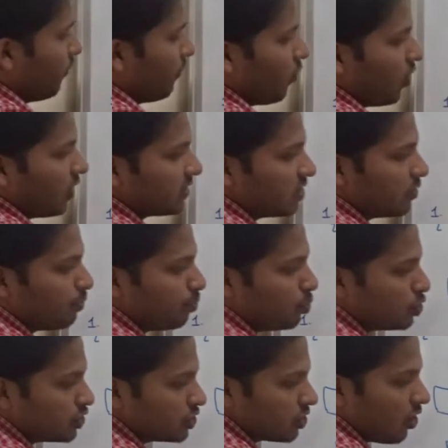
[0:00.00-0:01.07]
for the
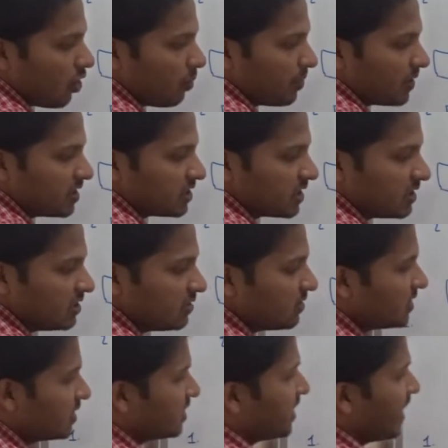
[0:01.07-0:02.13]
push operation in
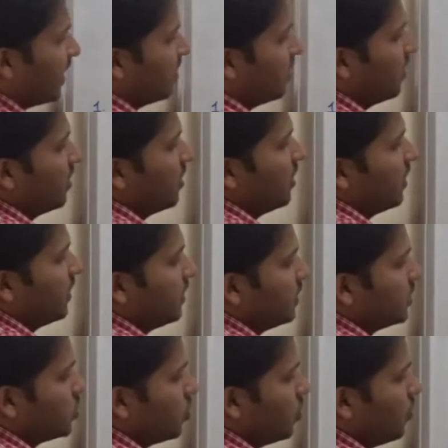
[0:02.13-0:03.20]
the stack.
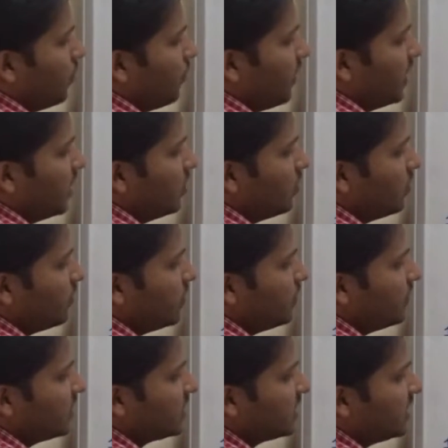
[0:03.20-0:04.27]
So whenever we
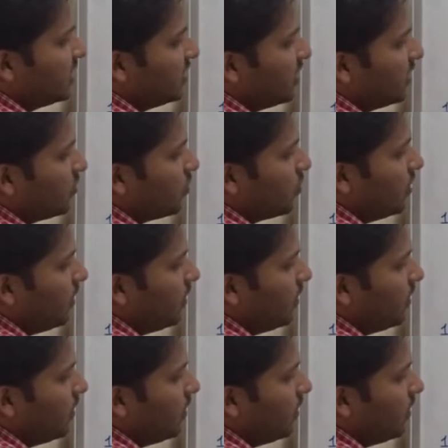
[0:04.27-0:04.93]
visit the node,